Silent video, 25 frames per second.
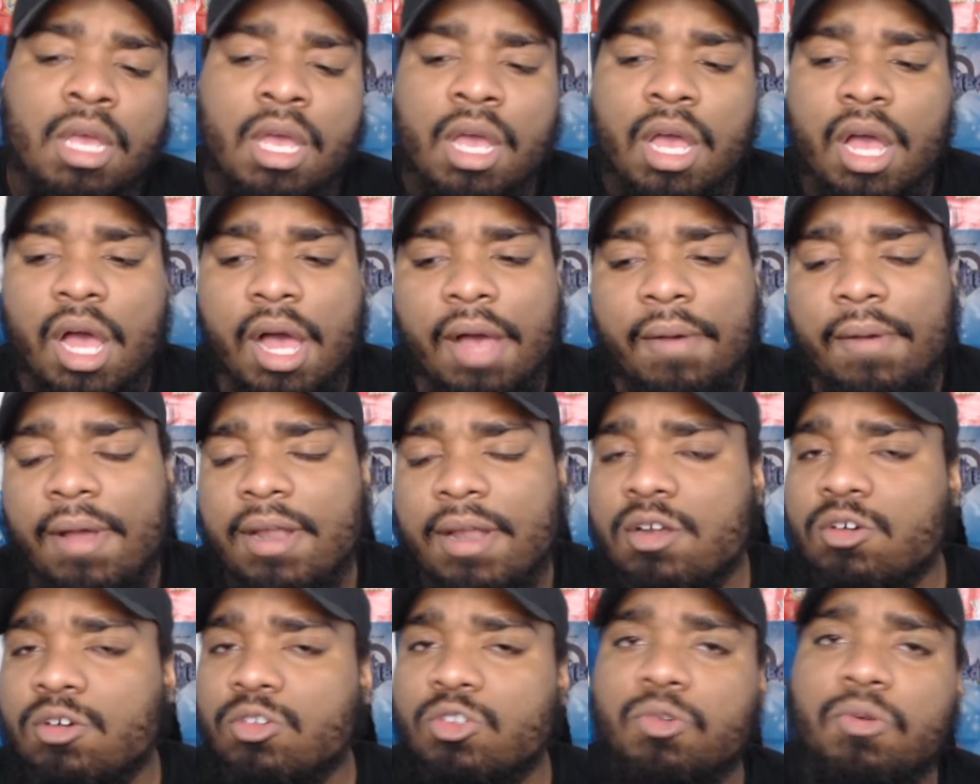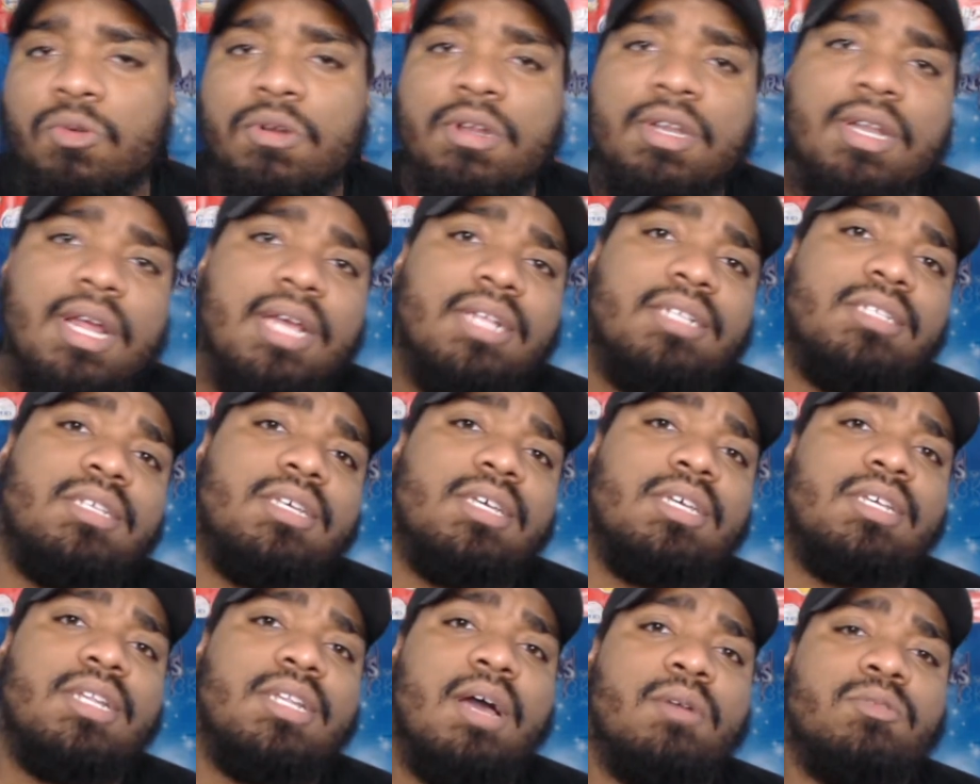I know
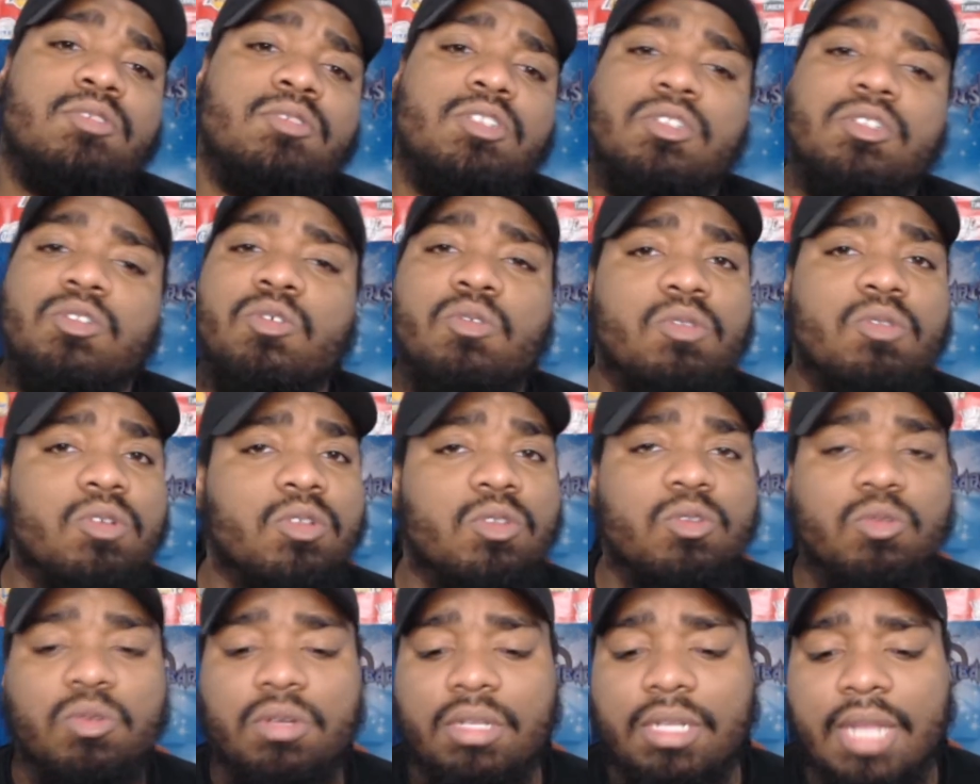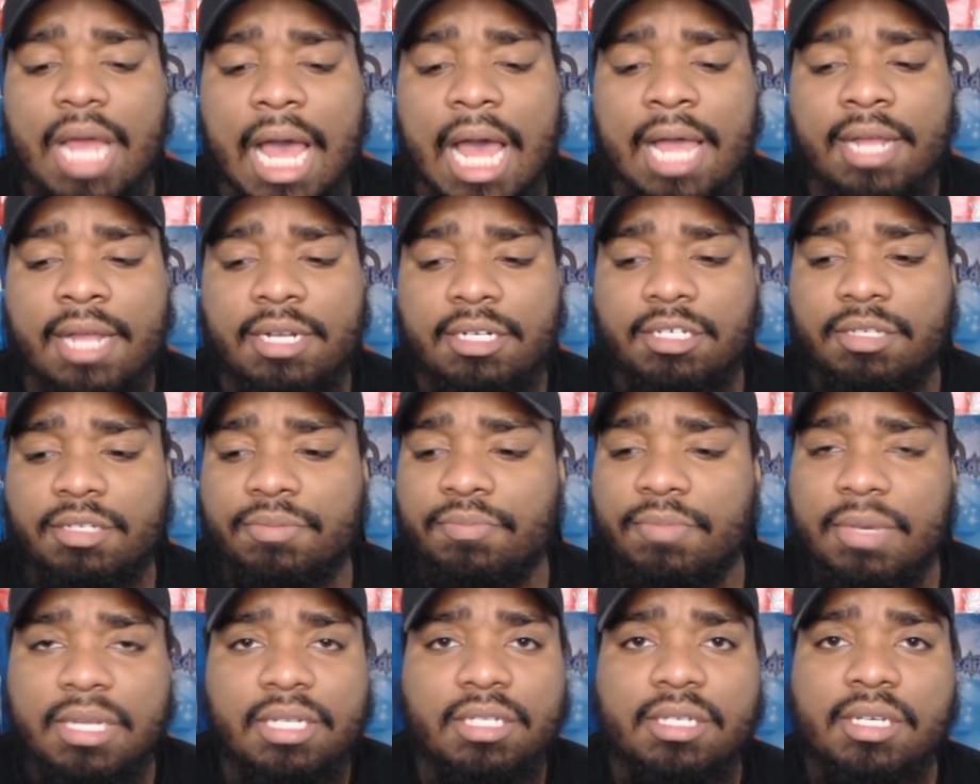2019, I was just going through a lot, just
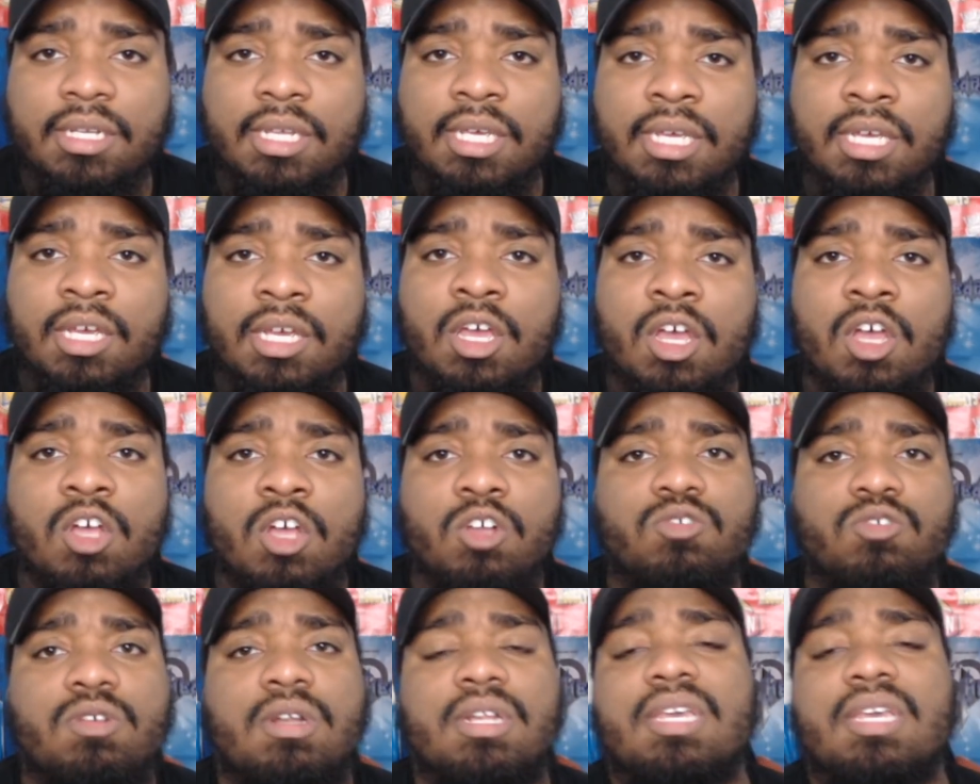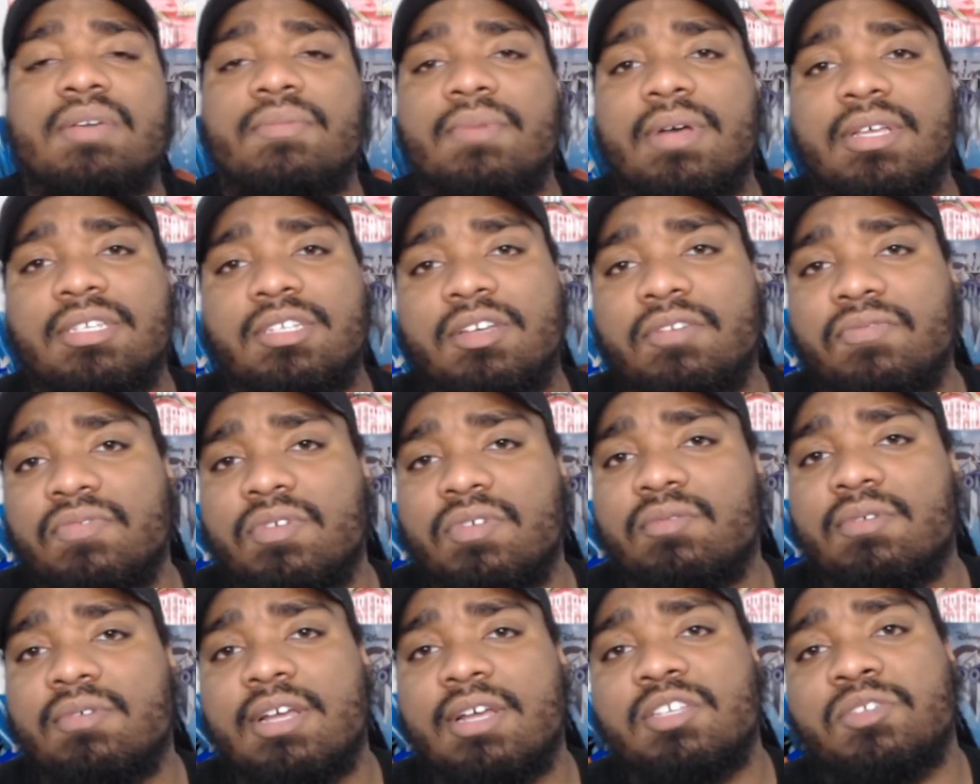mentally, trying to get myself in
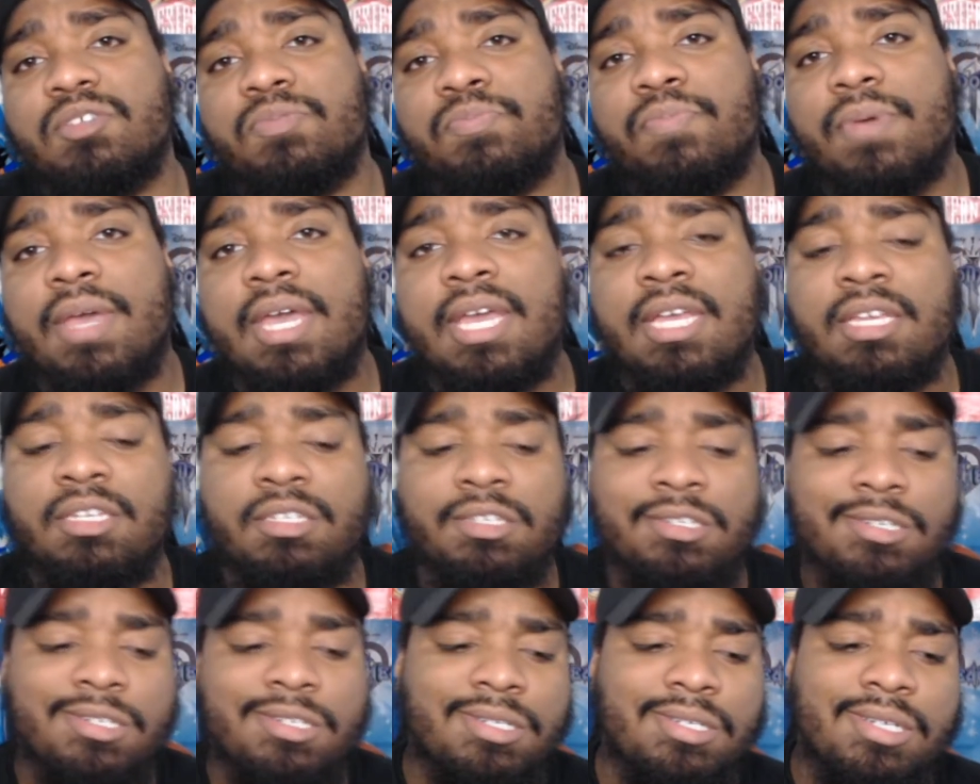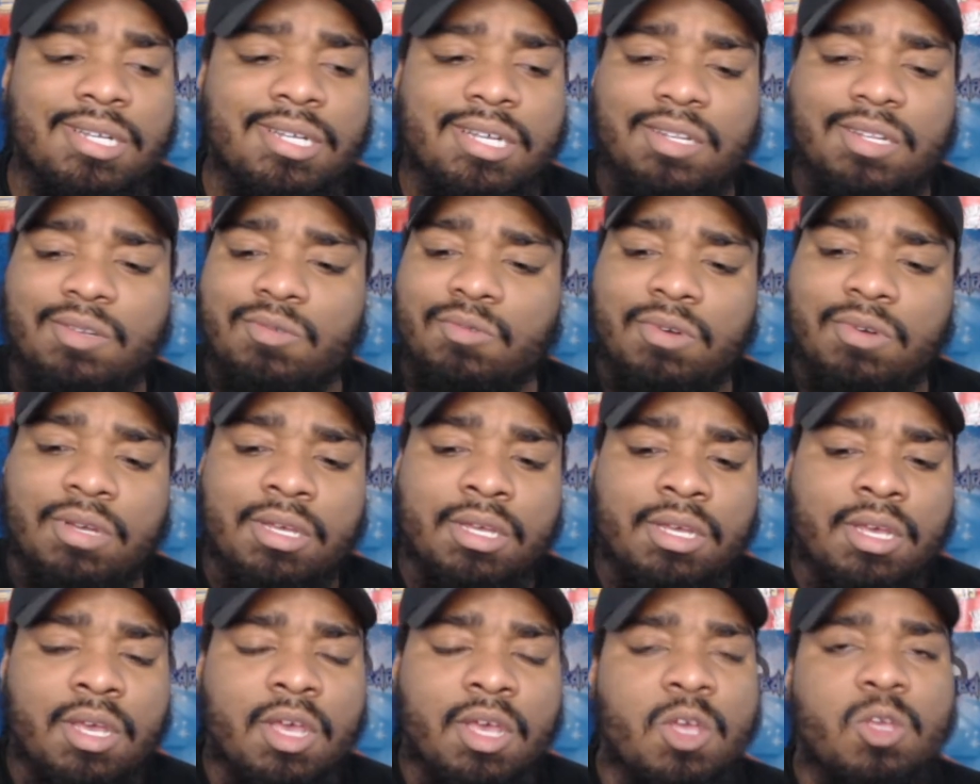the right space, just dealing with,
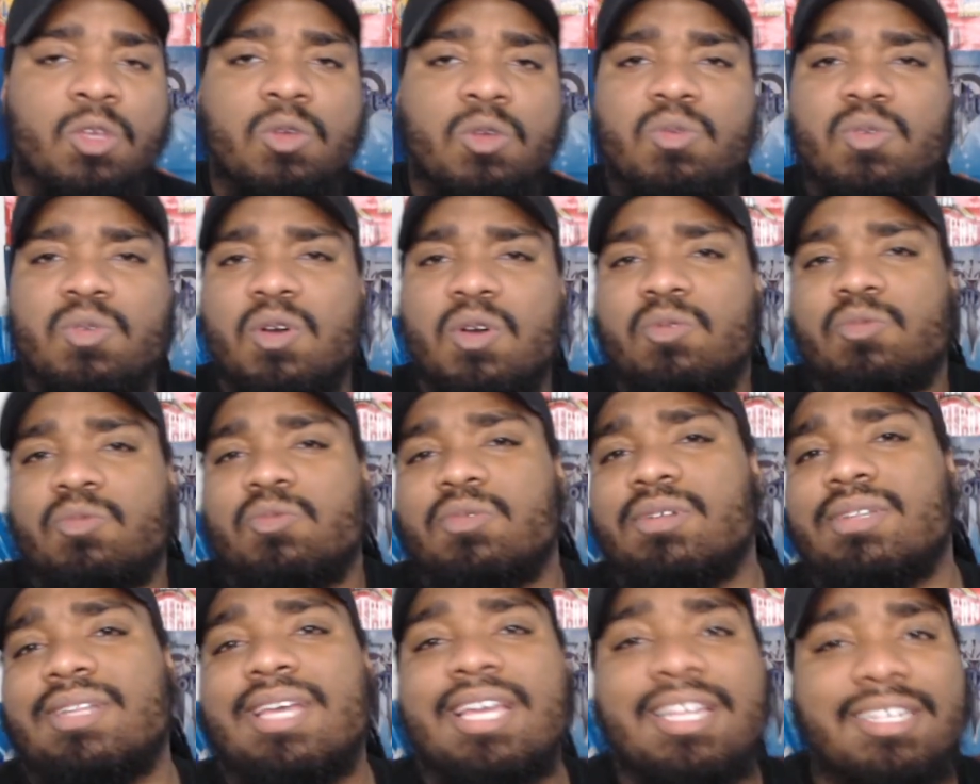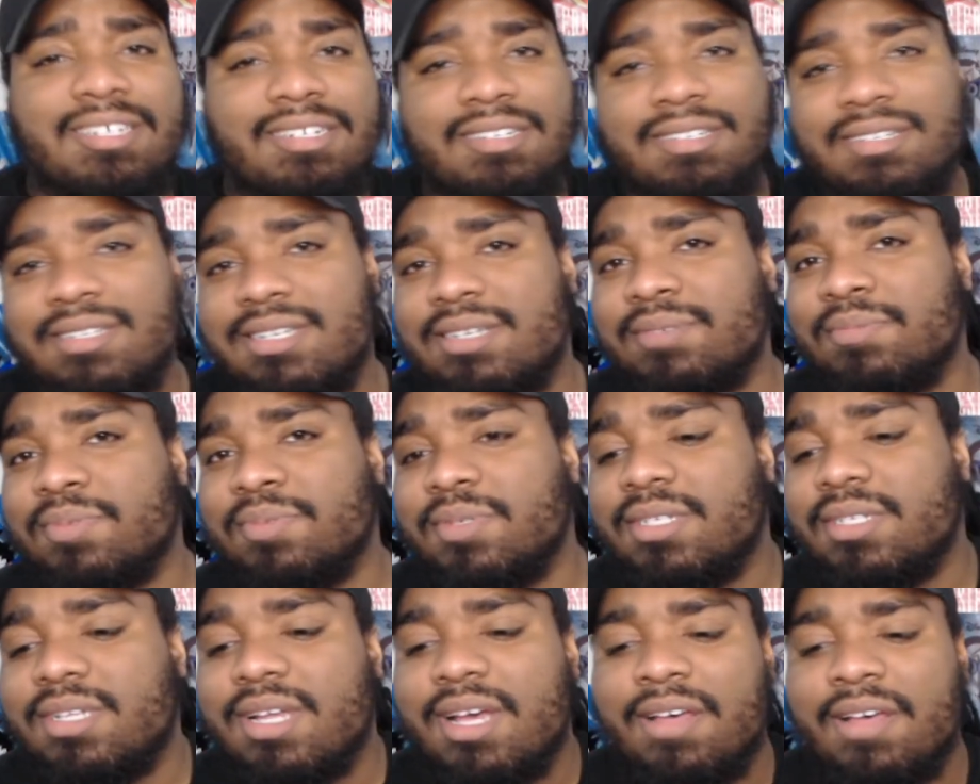you know, relationship
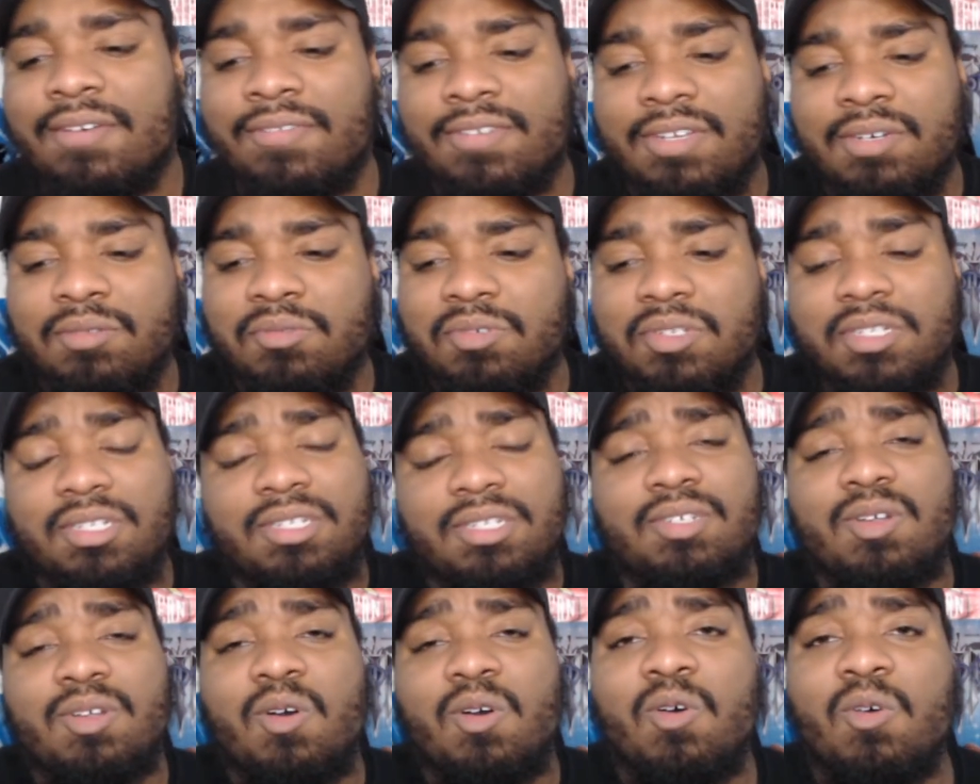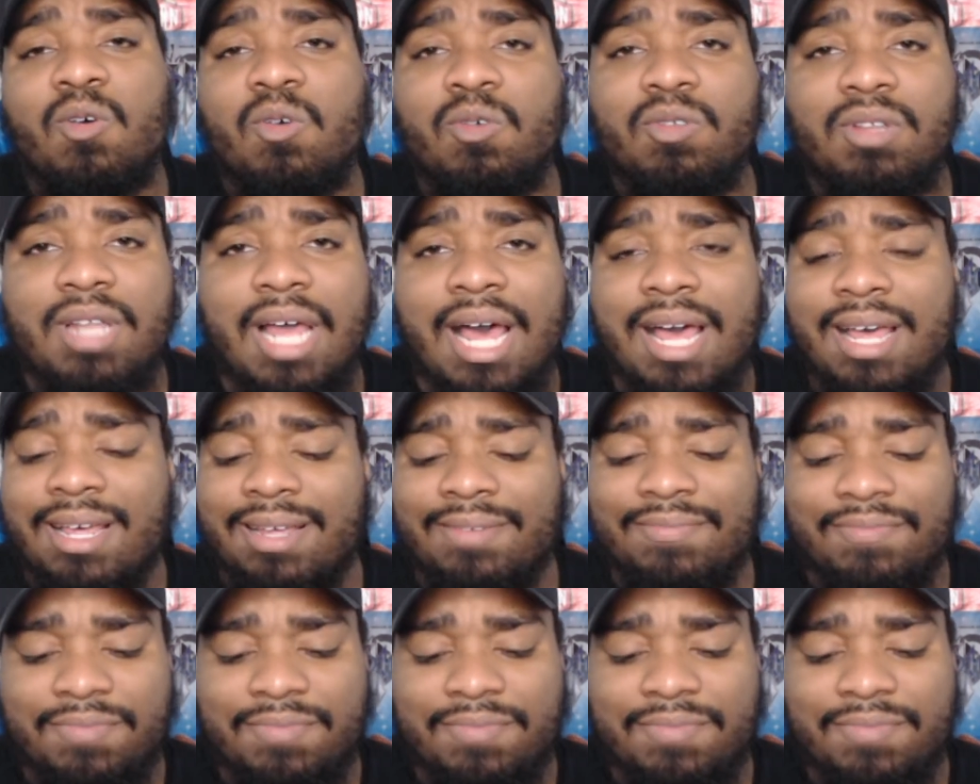stuff. It was just a whole lot.